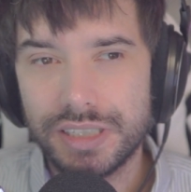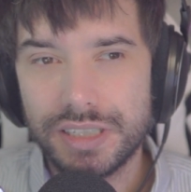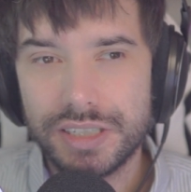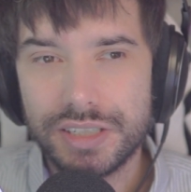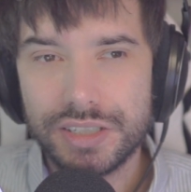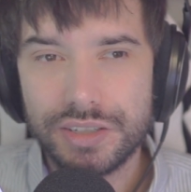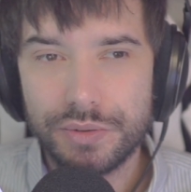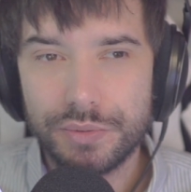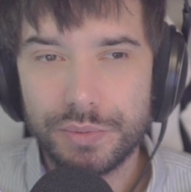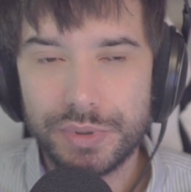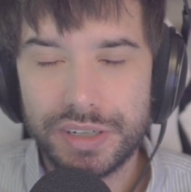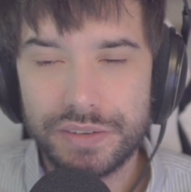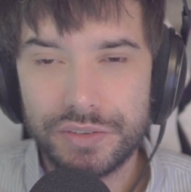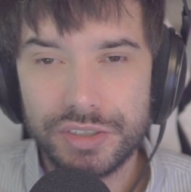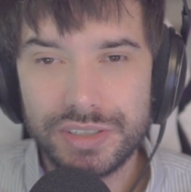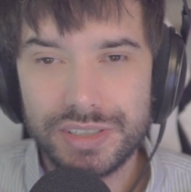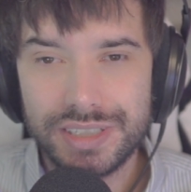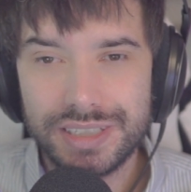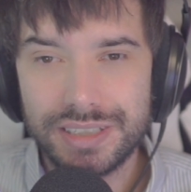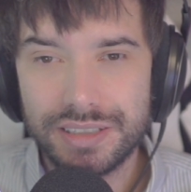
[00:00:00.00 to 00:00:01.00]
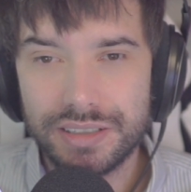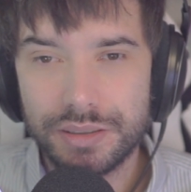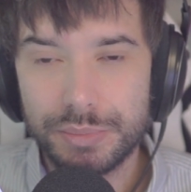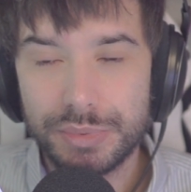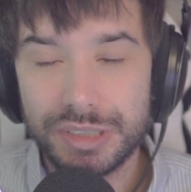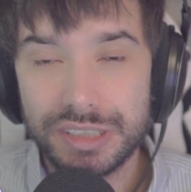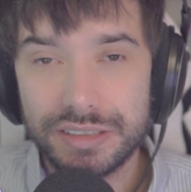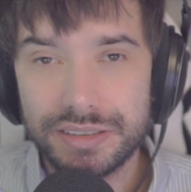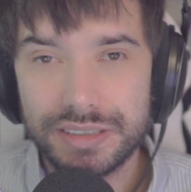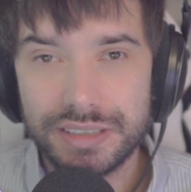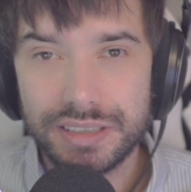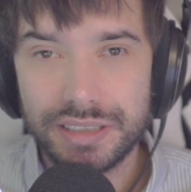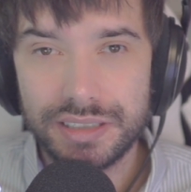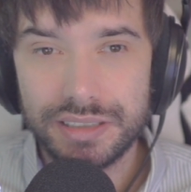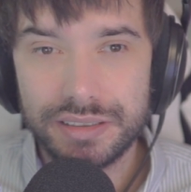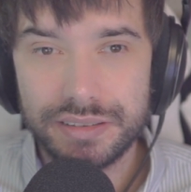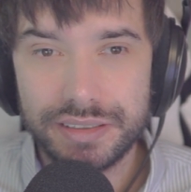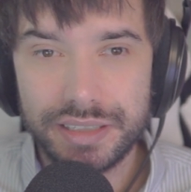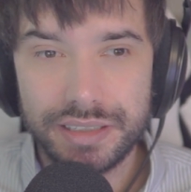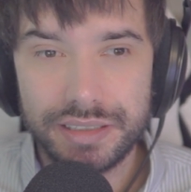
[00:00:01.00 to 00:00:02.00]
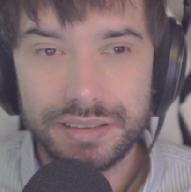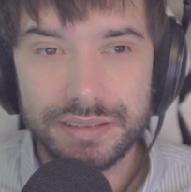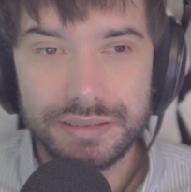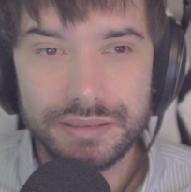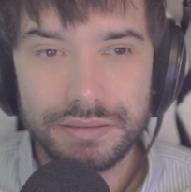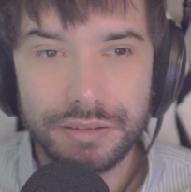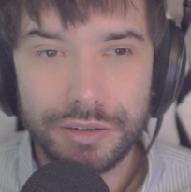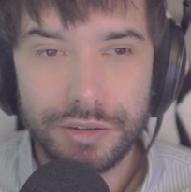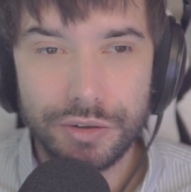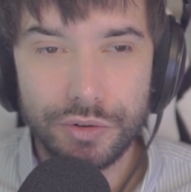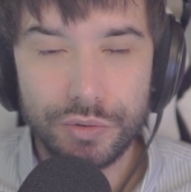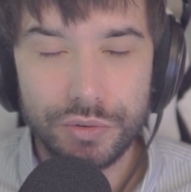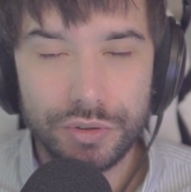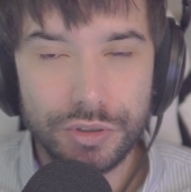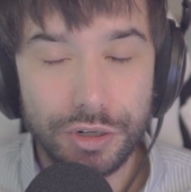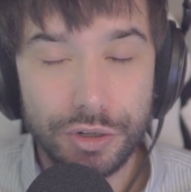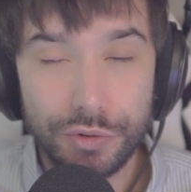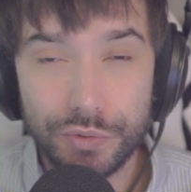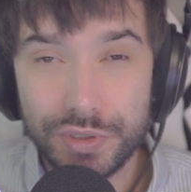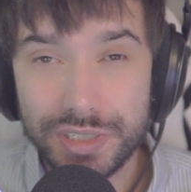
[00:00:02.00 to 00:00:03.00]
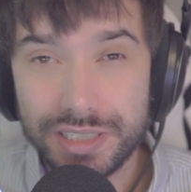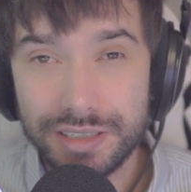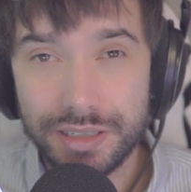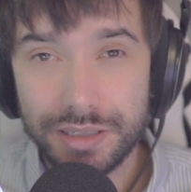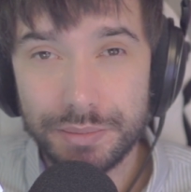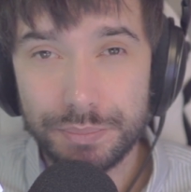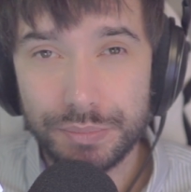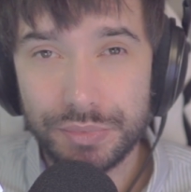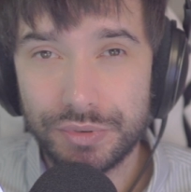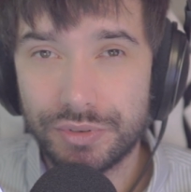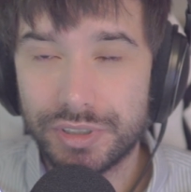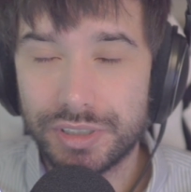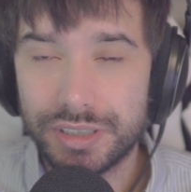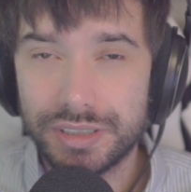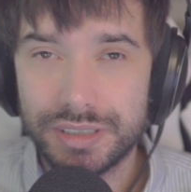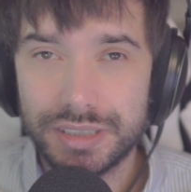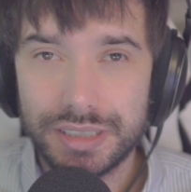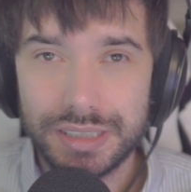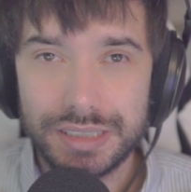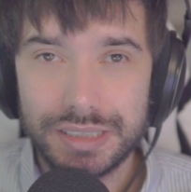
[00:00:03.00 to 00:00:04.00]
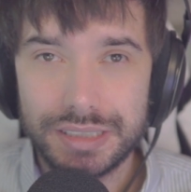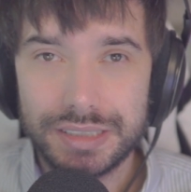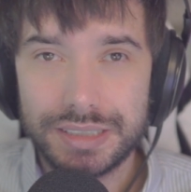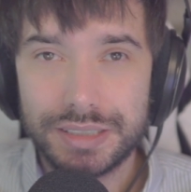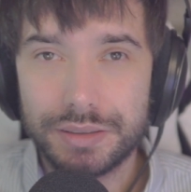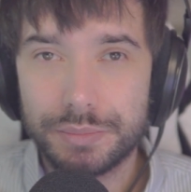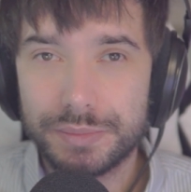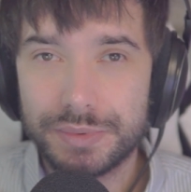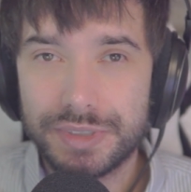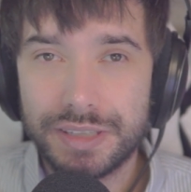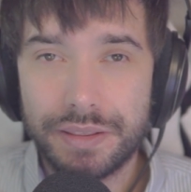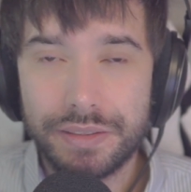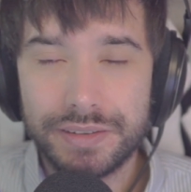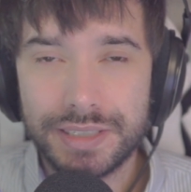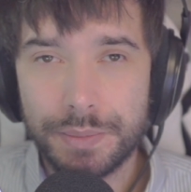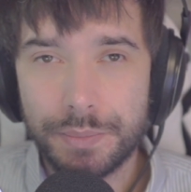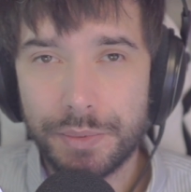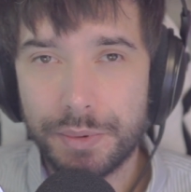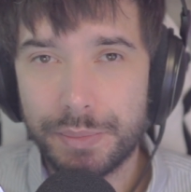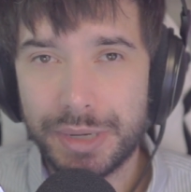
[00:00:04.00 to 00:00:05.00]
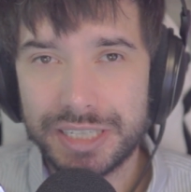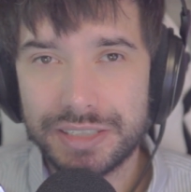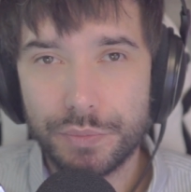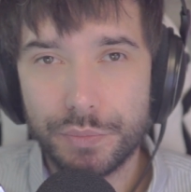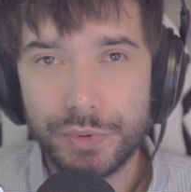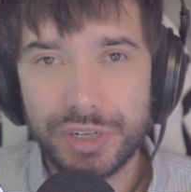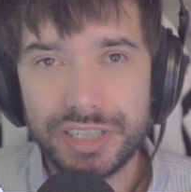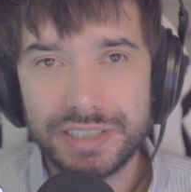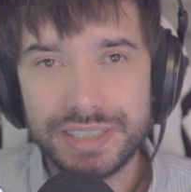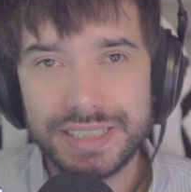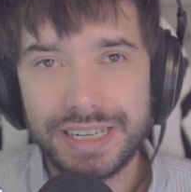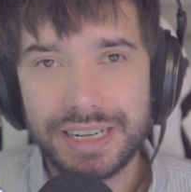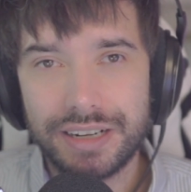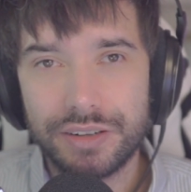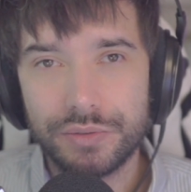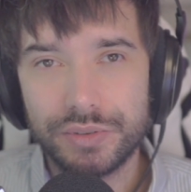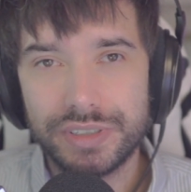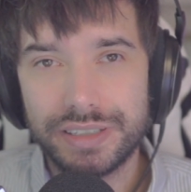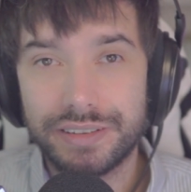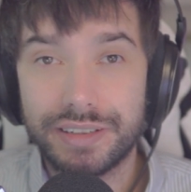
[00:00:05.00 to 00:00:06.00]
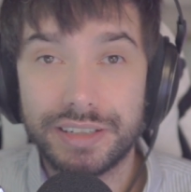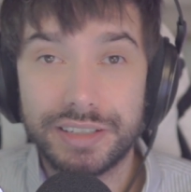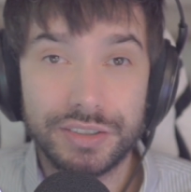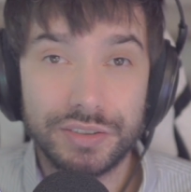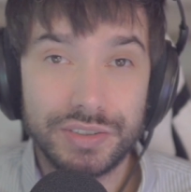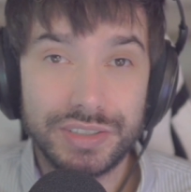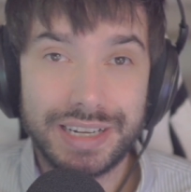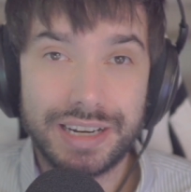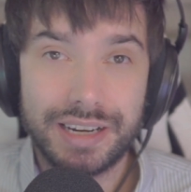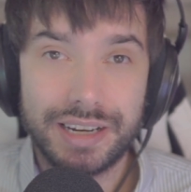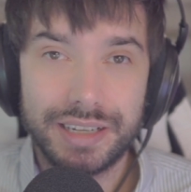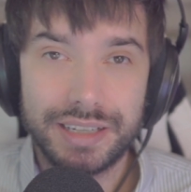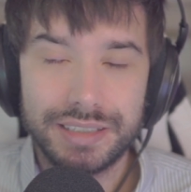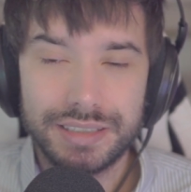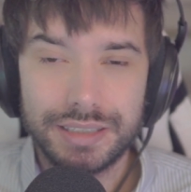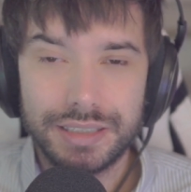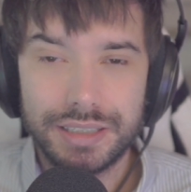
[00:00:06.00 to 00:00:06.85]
So whenever you see an ability that glows up or something makes a weird sound and then you die,